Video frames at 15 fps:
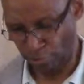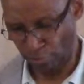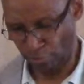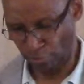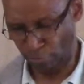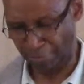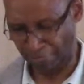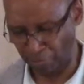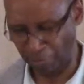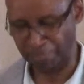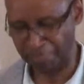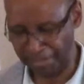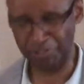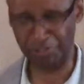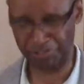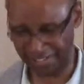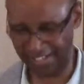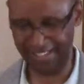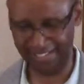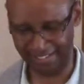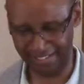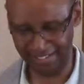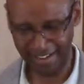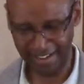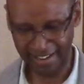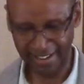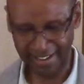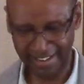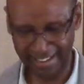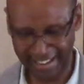when, when Peter says,
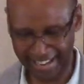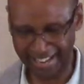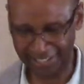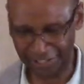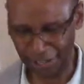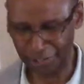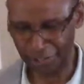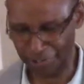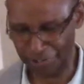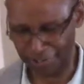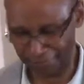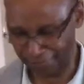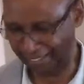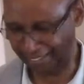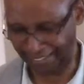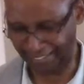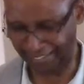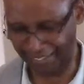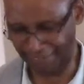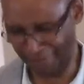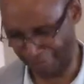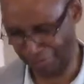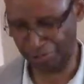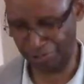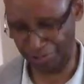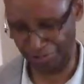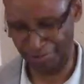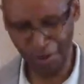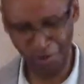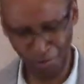add to your faith
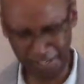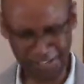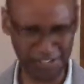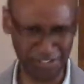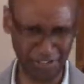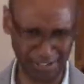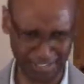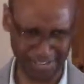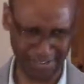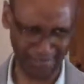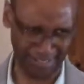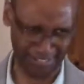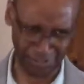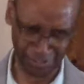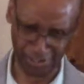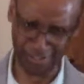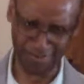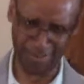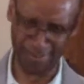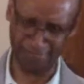virtue, what is he talking about? He's talking about